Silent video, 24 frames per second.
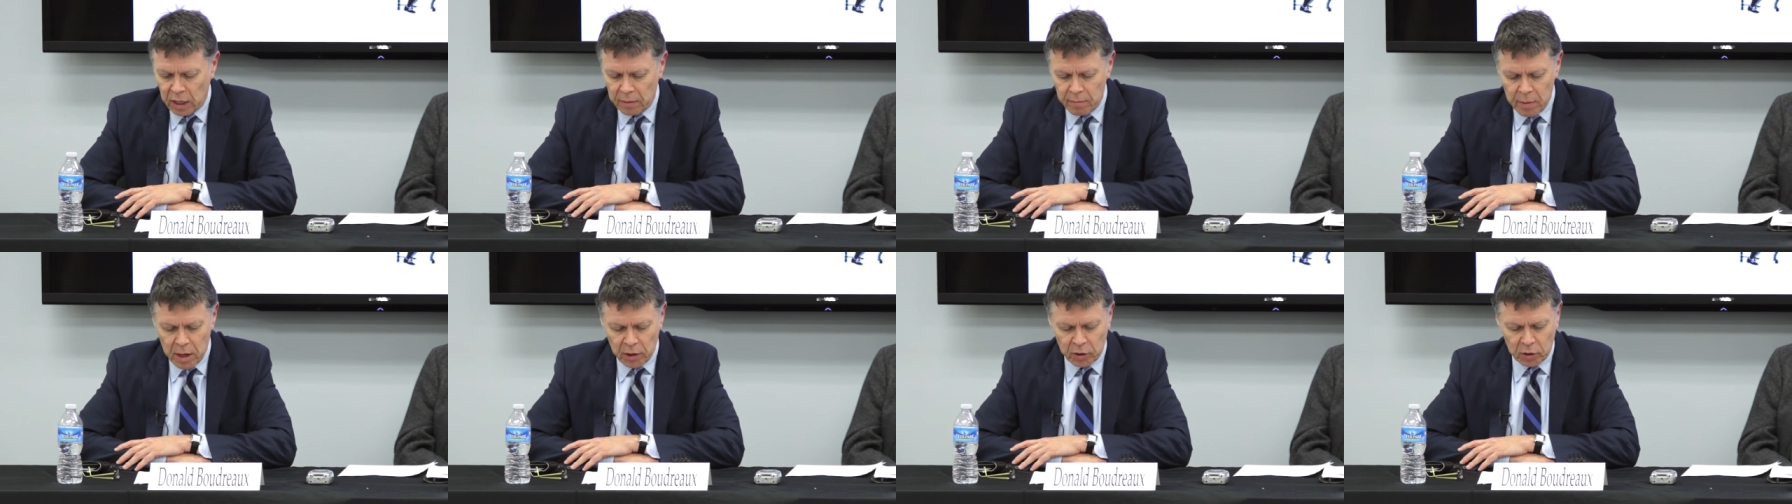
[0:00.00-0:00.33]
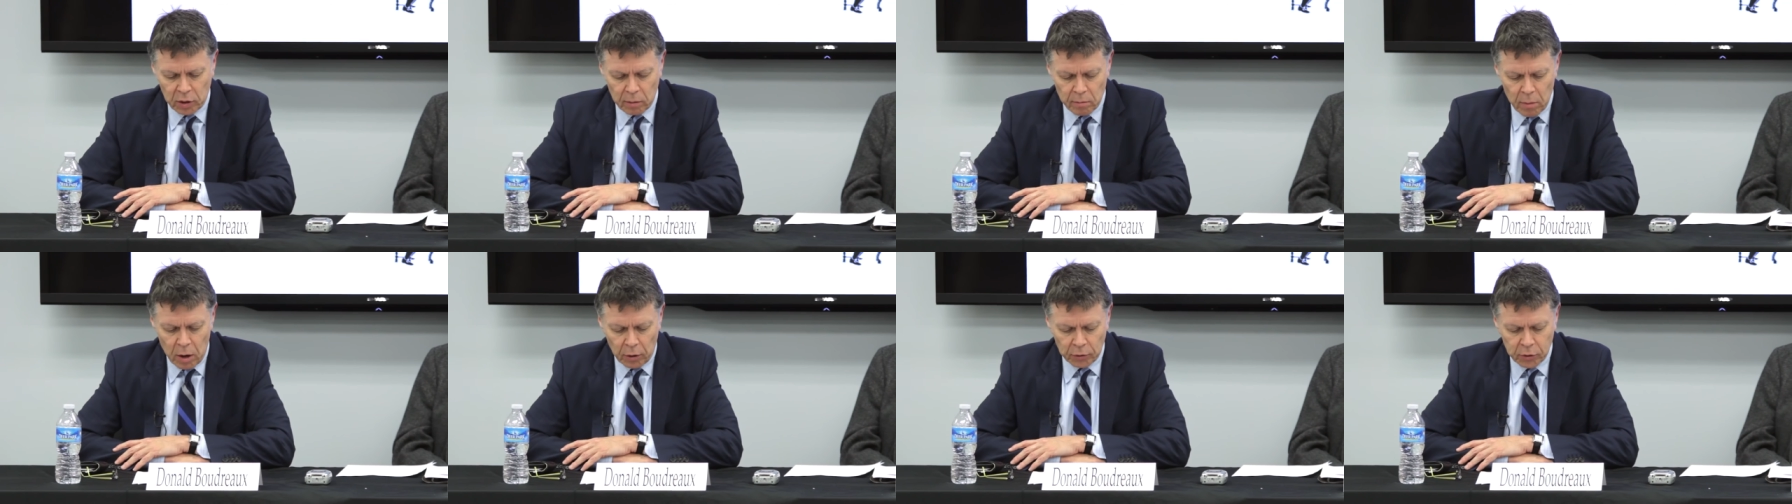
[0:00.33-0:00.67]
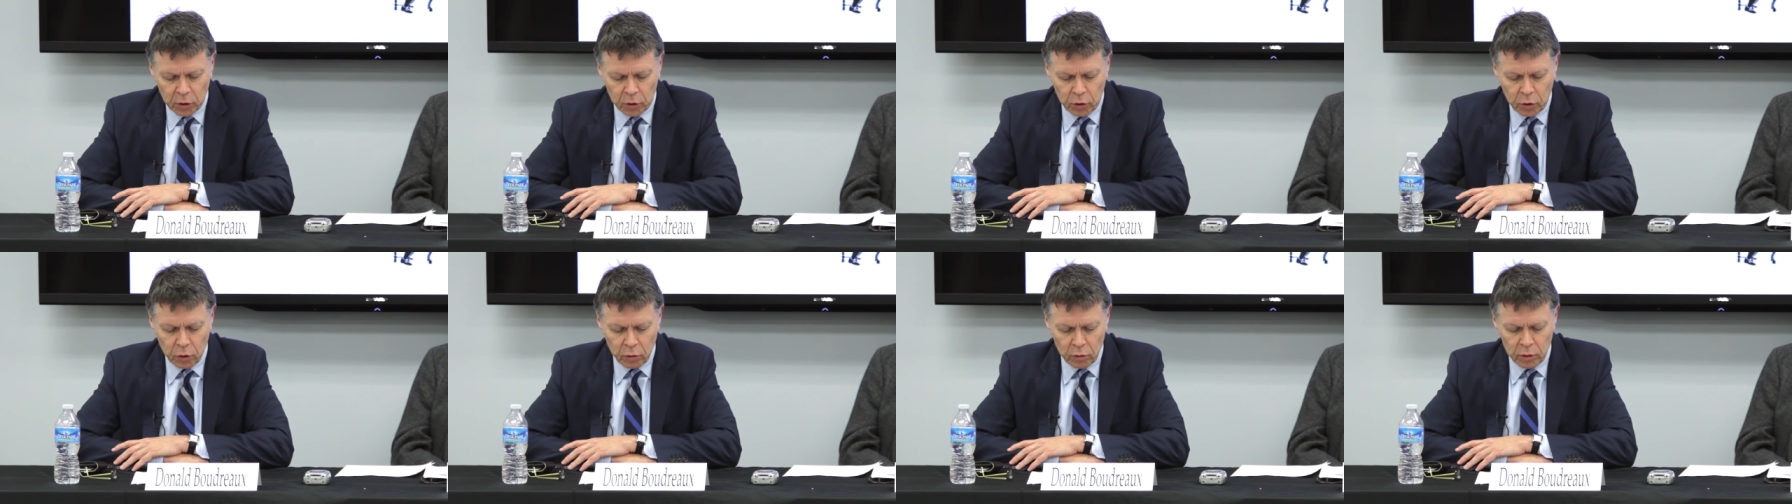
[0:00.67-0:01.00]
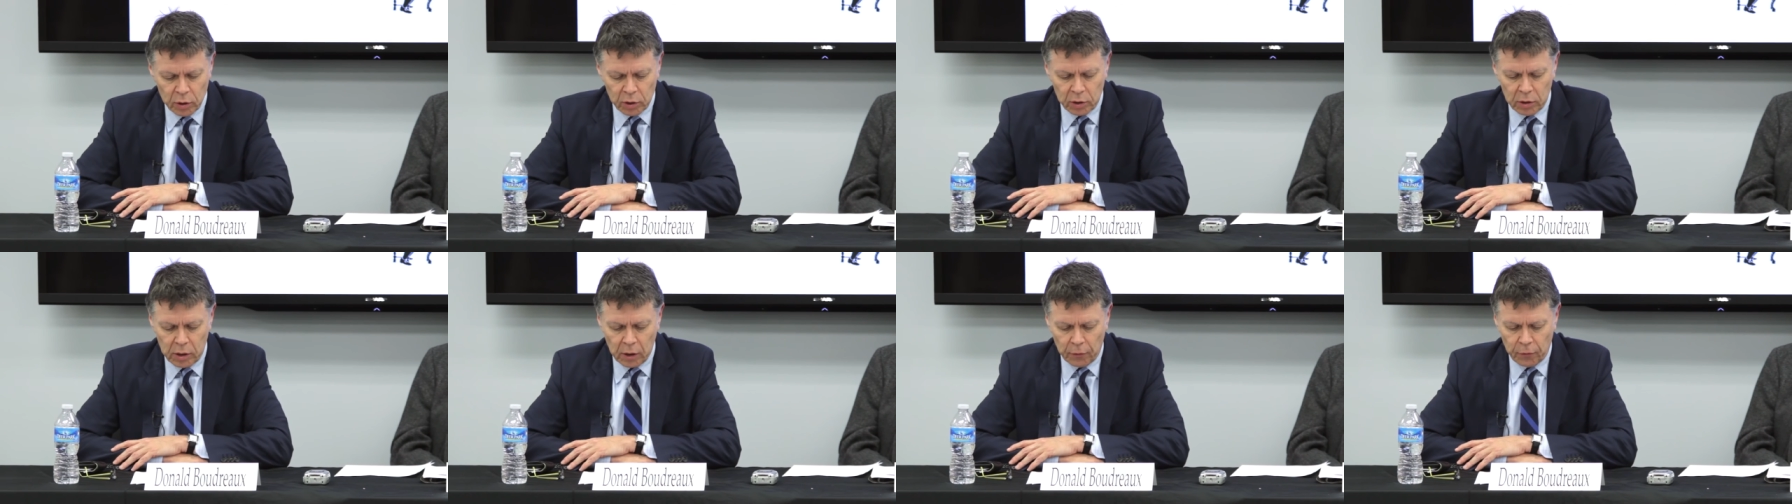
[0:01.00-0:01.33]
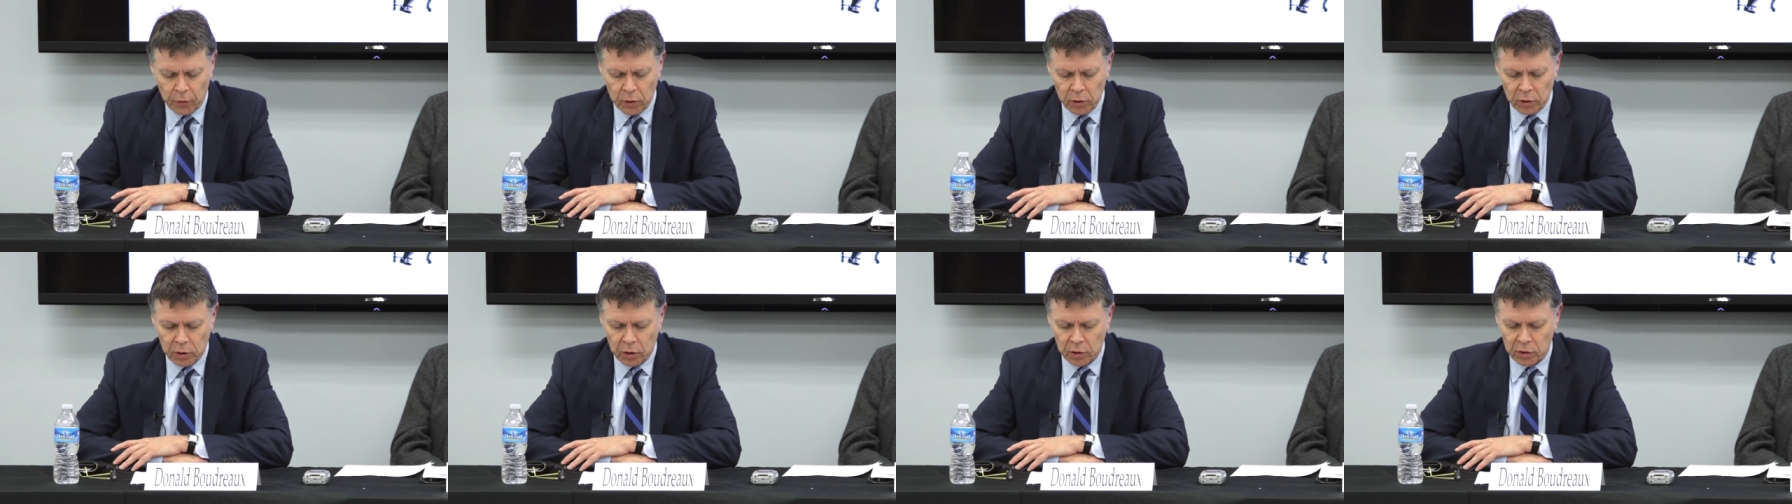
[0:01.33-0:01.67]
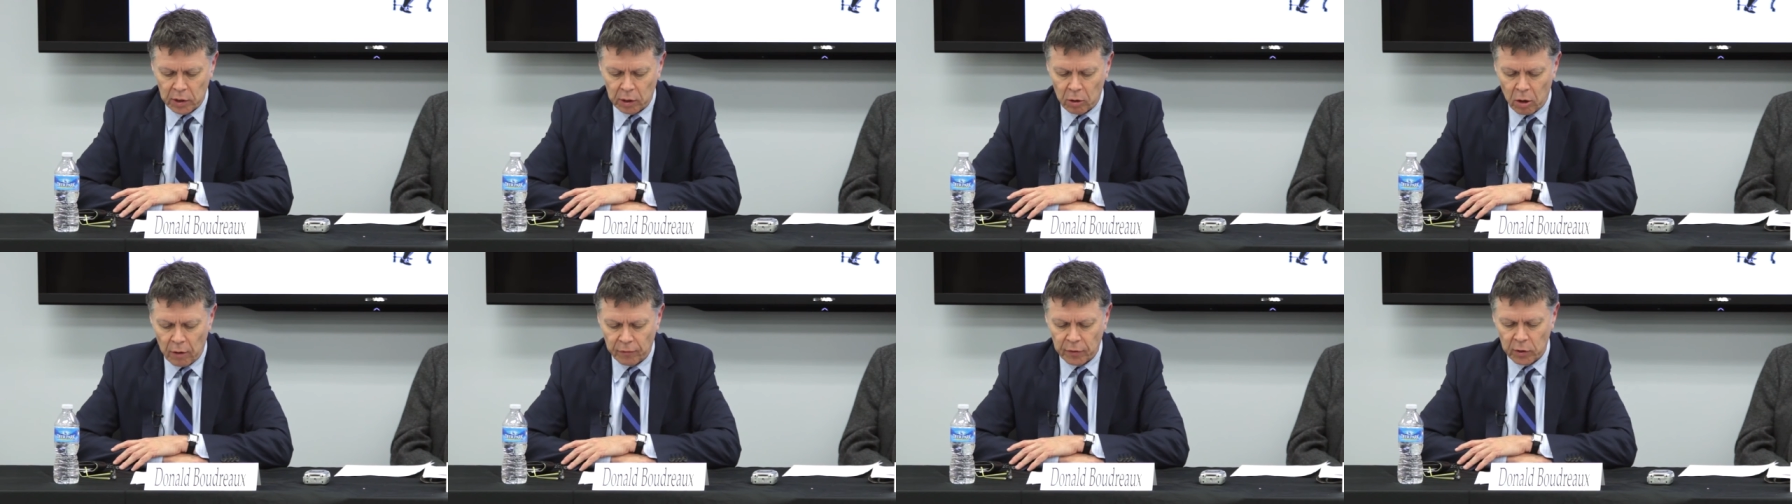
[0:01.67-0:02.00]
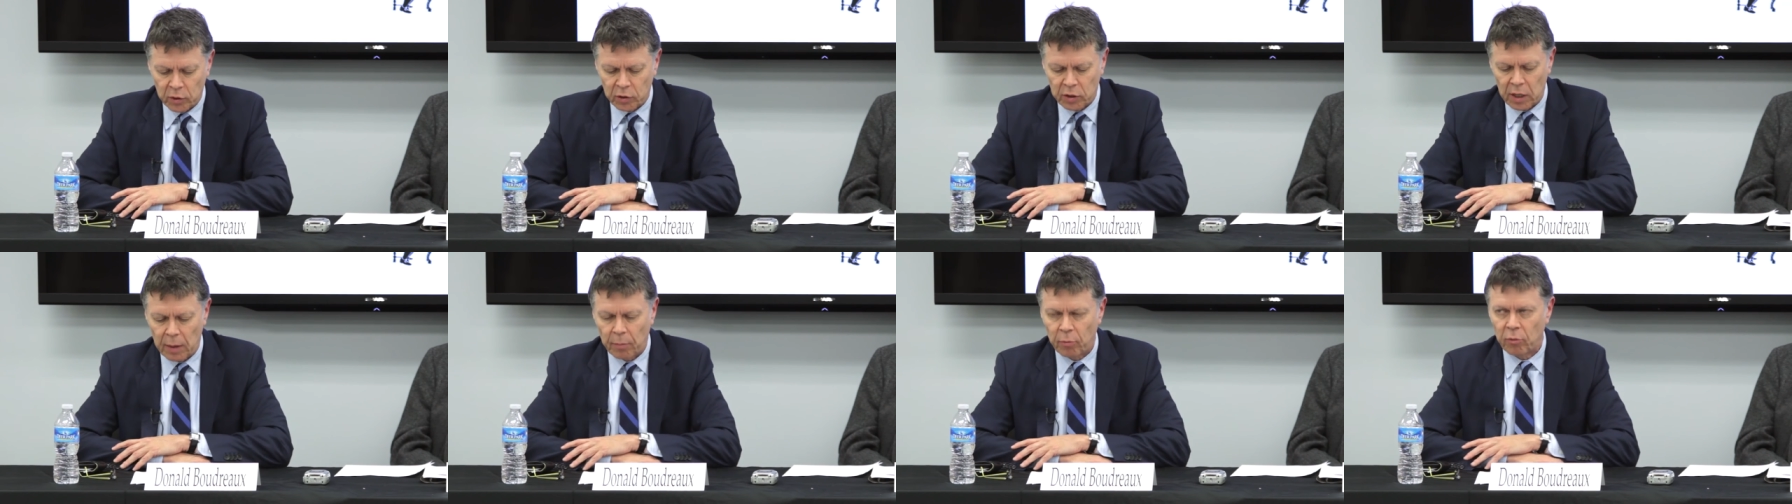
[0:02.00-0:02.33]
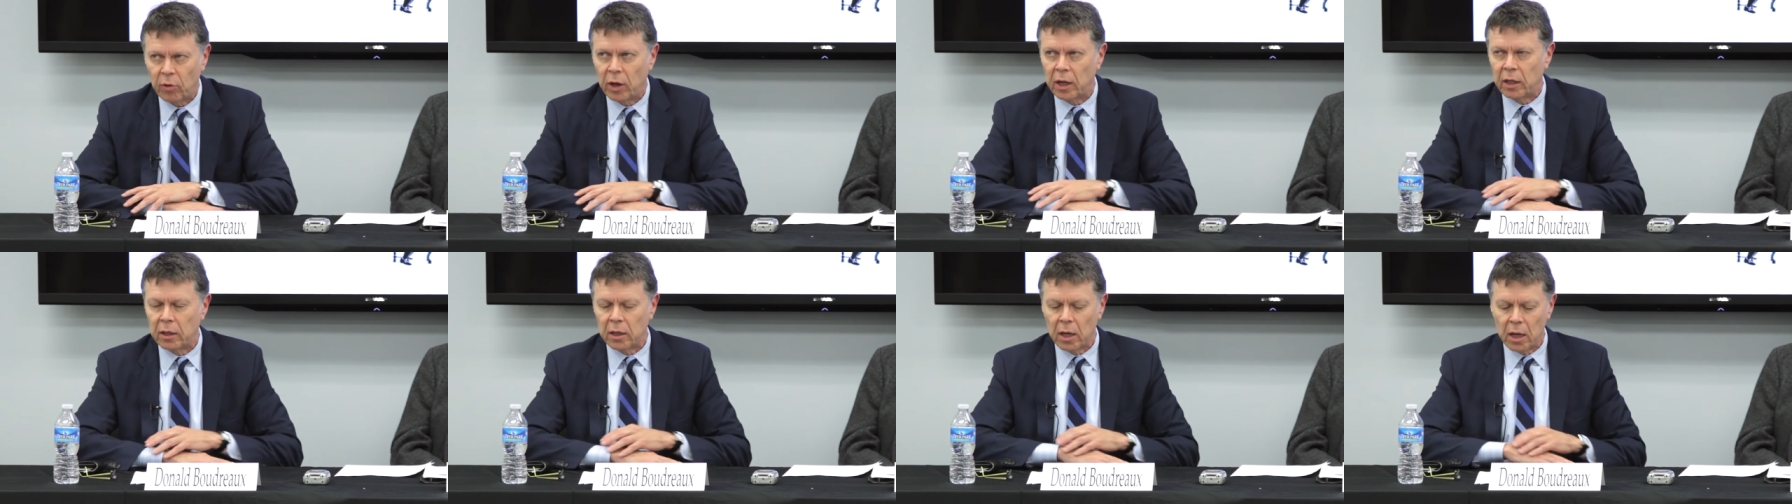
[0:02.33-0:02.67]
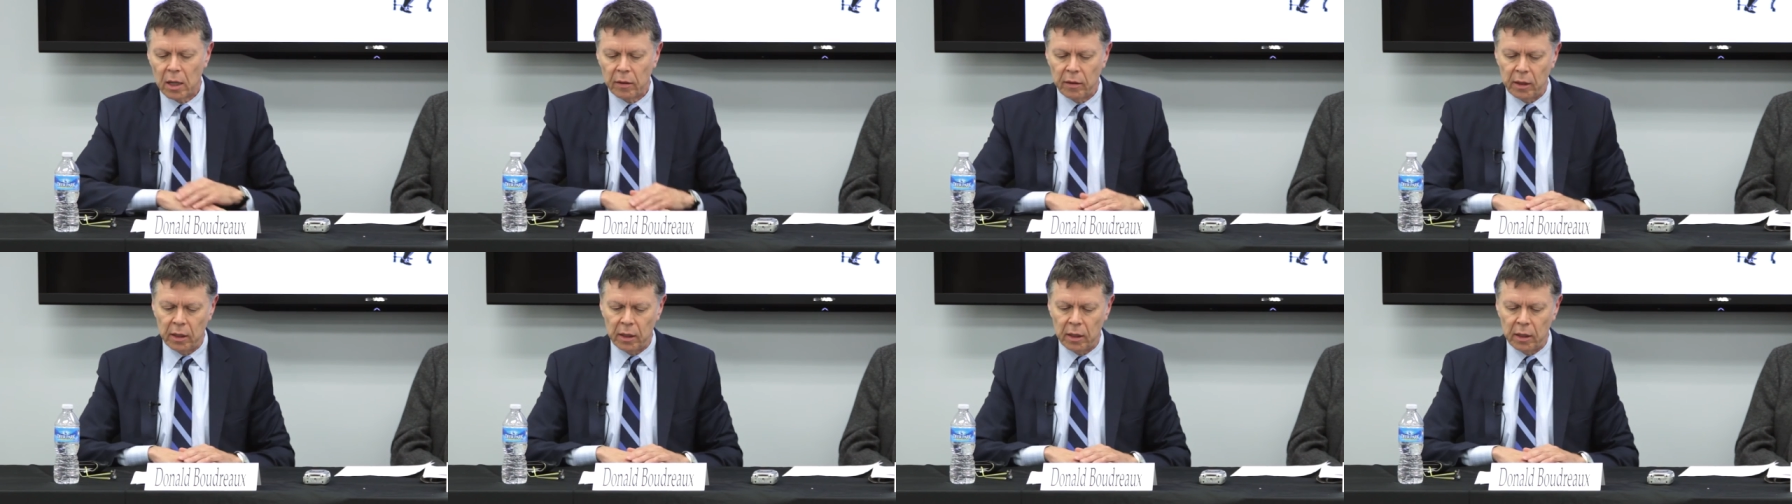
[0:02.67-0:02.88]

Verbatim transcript: they miss the multitudinous differences that often separate